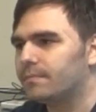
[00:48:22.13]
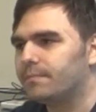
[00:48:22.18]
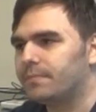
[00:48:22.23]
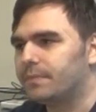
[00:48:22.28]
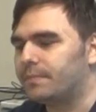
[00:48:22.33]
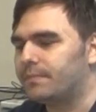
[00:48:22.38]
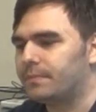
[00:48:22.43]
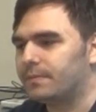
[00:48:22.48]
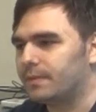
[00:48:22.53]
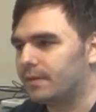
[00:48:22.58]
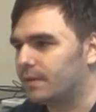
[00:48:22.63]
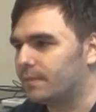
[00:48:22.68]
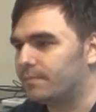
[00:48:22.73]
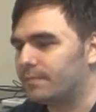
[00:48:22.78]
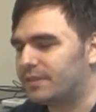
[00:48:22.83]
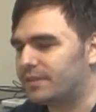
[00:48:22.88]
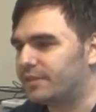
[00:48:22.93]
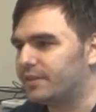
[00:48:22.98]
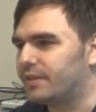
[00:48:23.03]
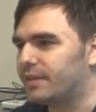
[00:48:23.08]
people,
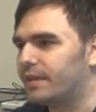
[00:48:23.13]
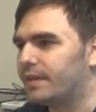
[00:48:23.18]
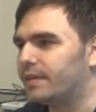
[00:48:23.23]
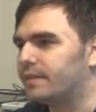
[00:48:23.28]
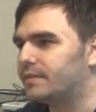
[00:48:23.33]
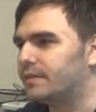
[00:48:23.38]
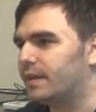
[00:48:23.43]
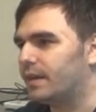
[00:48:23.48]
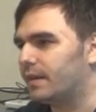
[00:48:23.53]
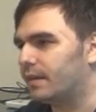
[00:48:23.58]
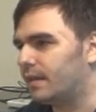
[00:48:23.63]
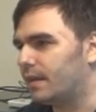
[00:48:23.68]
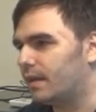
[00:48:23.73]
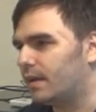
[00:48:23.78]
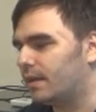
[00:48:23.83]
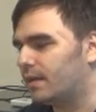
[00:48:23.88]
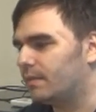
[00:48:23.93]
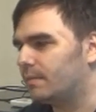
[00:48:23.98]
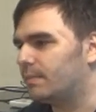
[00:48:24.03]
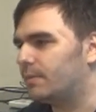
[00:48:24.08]
missing kids, and
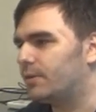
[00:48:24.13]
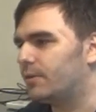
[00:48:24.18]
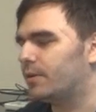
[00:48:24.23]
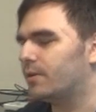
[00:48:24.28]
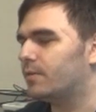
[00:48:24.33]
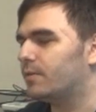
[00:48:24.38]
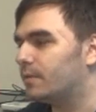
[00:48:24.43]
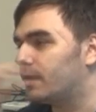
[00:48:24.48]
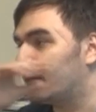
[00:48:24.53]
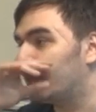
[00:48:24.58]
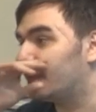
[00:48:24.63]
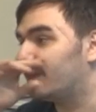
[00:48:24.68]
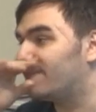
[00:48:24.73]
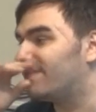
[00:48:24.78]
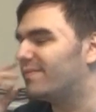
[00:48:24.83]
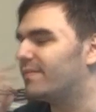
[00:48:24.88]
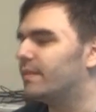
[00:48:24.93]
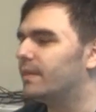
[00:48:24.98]
the